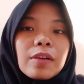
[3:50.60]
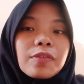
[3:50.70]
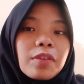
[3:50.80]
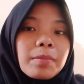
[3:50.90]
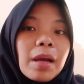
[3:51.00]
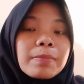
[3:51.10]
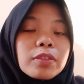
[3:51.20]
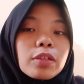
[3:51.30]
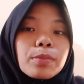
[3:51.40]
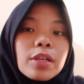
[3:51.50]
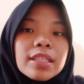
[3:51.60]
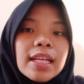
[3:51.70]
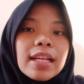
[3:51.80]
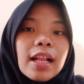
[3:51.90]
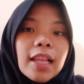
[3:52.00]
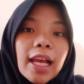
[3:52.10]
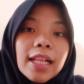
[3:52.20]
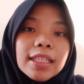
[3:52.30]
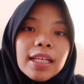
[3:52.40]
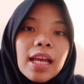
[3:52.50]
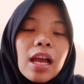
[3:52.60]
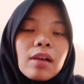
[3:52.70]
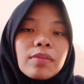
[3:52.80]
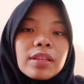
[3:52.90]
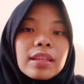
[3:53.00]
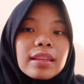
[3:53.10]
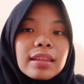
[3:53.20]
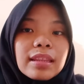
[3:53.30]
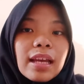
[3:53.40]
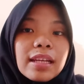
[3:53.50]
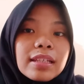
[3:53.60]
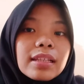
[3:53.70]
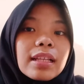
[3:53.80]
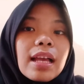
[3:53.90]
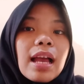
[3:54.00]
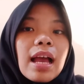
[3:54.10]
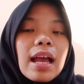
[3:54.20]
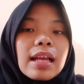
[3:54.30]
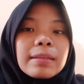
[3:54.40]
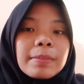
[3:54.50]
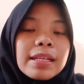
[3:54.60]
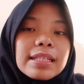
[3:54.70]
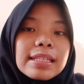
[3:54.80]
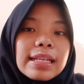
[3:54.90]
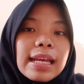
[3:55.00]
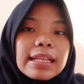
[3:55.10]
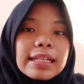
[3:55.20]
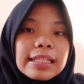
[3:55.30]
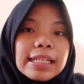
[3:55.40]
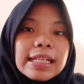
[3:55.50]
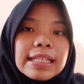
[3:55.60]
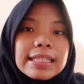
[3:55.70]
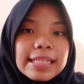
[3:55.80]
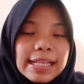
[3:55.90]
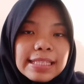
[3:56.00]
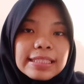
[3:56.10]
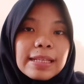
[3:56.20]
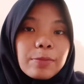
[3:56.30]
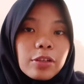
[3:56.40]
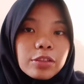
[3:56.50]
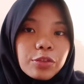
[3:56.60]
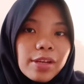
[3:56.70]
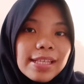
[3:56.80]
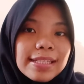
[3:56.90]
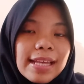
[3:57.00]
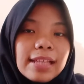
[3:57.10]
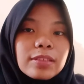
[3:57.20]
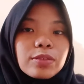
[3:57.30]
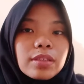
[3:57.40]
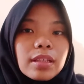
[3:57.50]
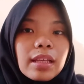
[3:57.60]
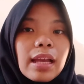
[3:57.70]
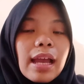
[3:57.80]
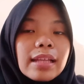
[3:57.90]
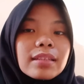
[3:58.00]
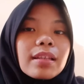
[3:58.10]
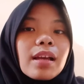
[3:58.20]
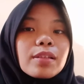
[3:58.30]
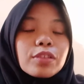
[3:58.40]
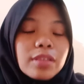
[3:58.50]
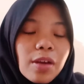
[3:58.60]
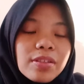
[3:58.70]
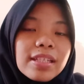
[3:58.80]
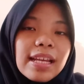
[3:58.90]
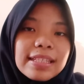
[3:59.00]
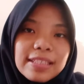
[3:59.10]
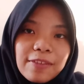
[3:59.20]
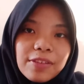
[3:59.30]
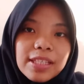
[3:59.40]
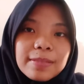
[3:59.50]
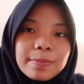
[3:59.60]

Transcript: from Abdul Mohsen al-El with title Medicine and Clinical Skills Laboratories at 2007.